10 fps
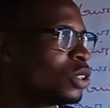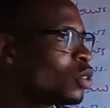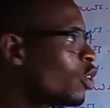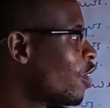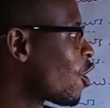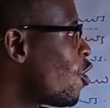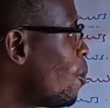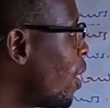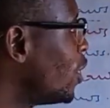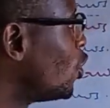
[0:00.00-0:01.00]
So if I
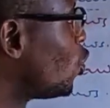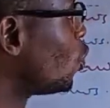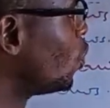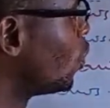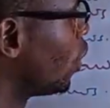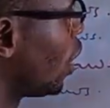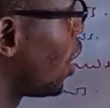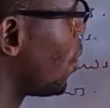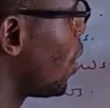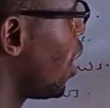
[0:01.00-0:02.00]
combine the two,
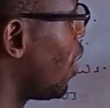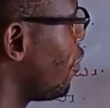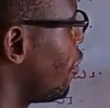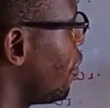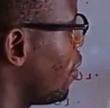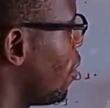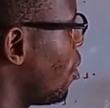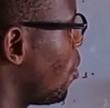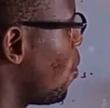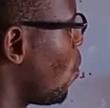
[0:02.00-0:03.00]
I will have
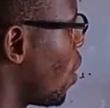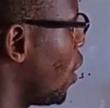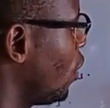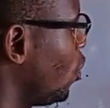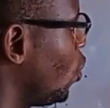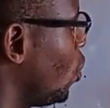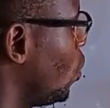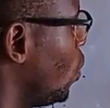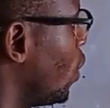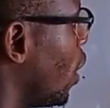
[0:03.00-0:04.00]
1,
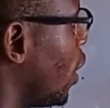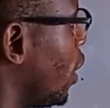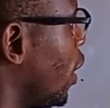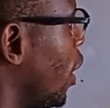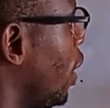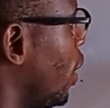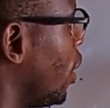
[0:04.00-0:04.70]
2, and 3.